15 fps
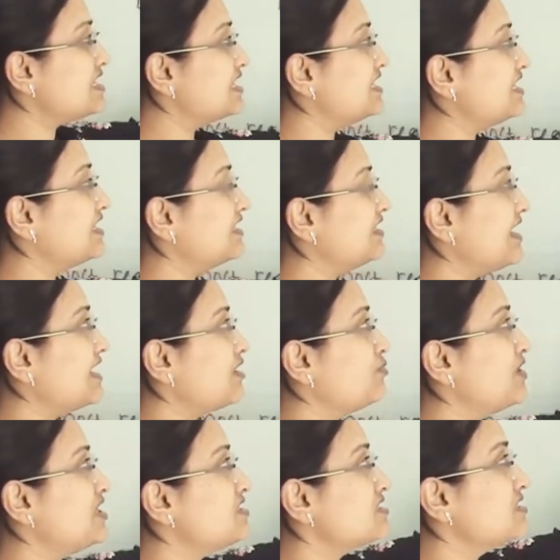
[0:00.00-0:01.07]
here, that
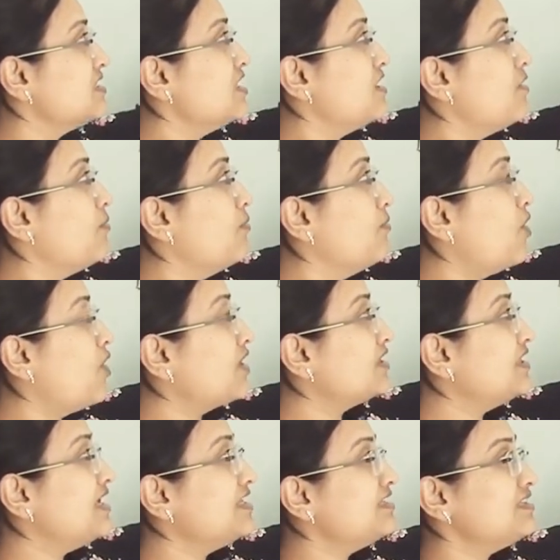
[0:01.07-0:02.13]
means more
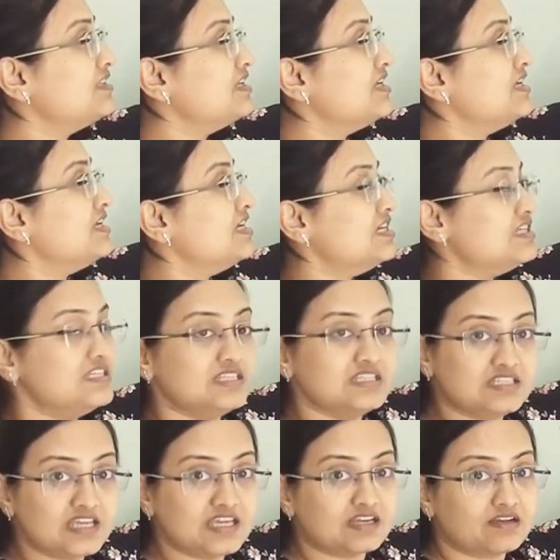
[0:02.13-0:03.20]
than
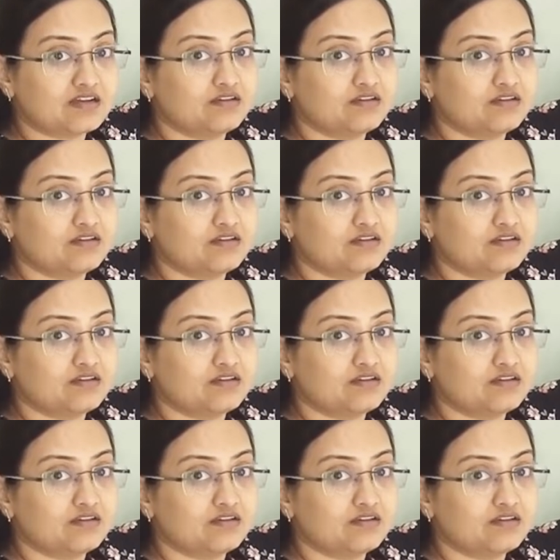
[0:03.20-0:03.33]
zinc,